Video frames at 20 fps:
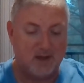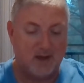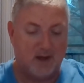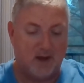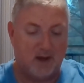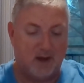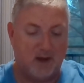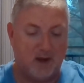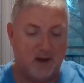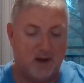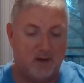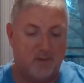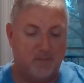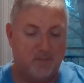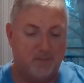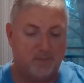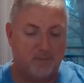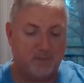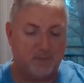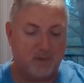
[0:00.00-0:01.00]

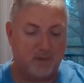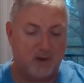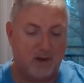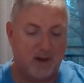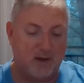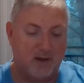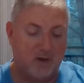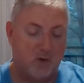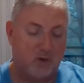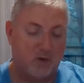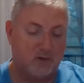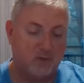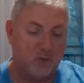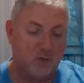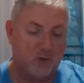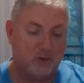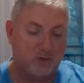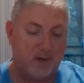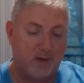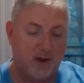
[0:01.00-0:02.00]
and going
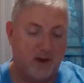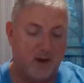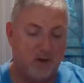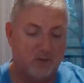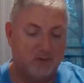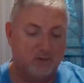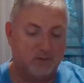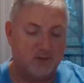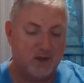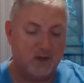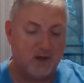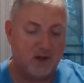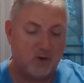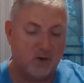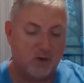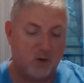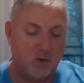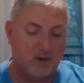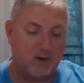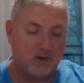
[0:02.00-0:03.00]
northbound,
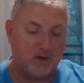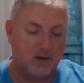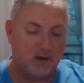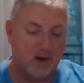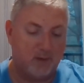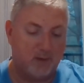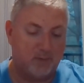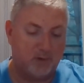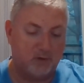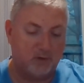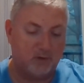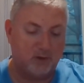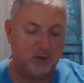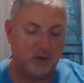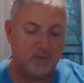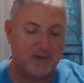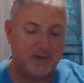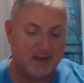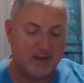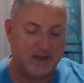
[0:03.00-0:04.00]
going uphill a little
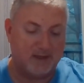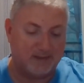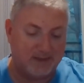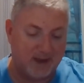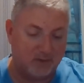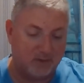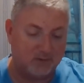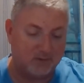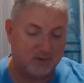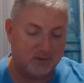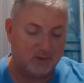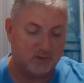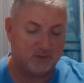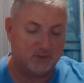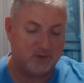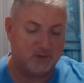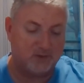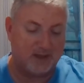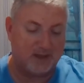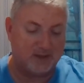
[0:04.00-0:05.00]
bit and then downhill
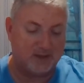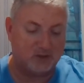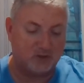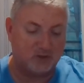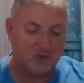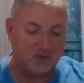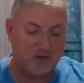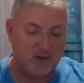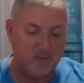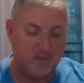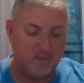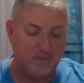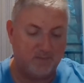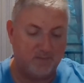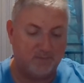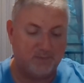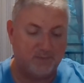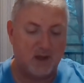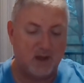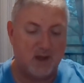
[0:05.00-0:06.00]
to that stream,
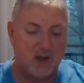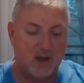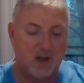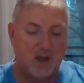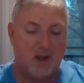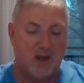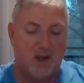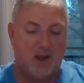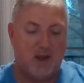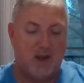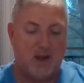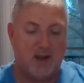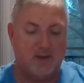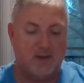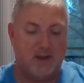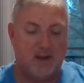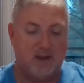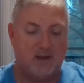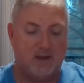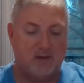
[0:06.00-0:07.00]
and
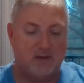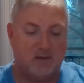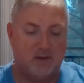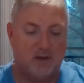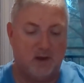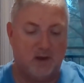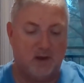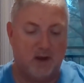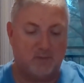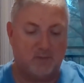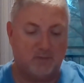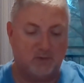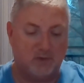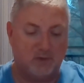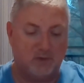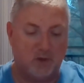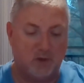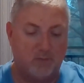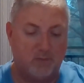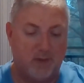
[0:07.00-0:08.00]
then
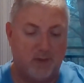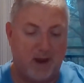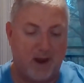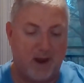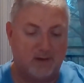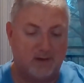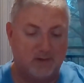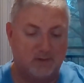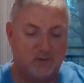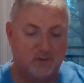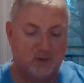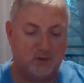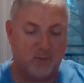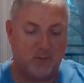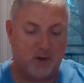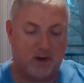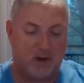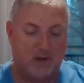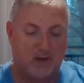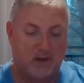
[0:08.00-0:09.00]
going back to the
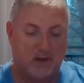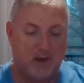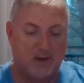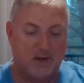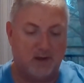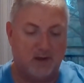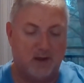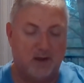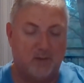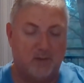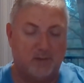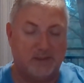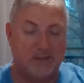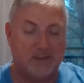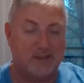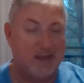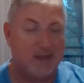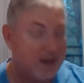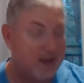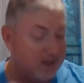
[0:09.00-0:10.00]
parking lot. We
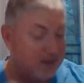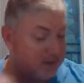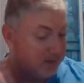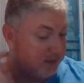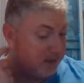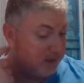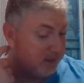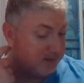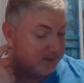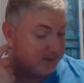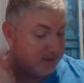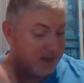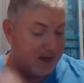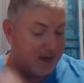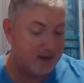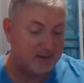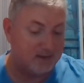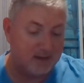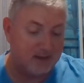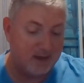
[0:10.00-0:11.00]
did that
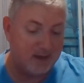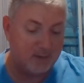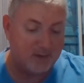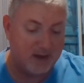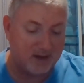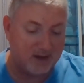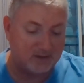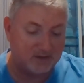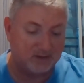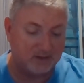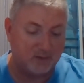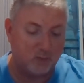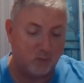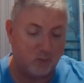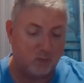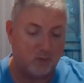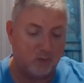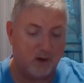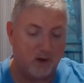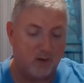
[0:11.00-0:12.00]
today. Today we actually,
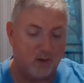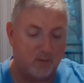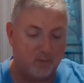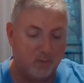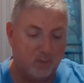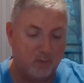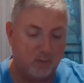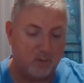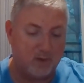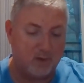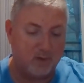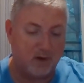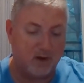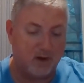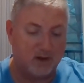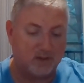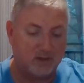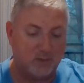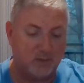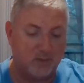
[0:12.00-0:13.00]
when we
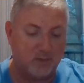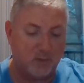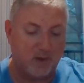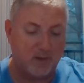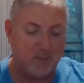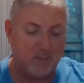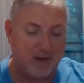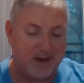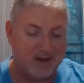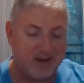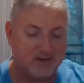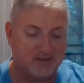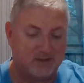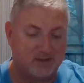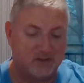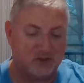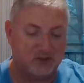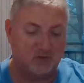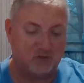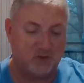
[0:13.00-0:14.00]
hiked, we went past
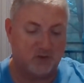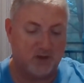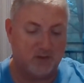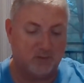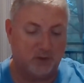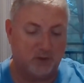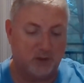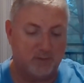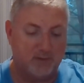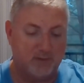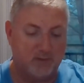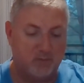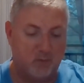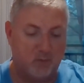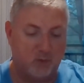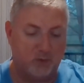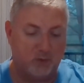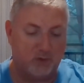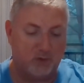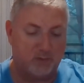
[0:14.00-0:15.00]
this stream a little bit
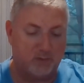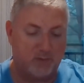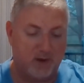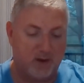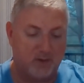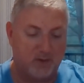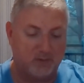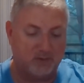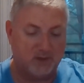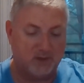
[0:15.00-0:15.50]
more northbound,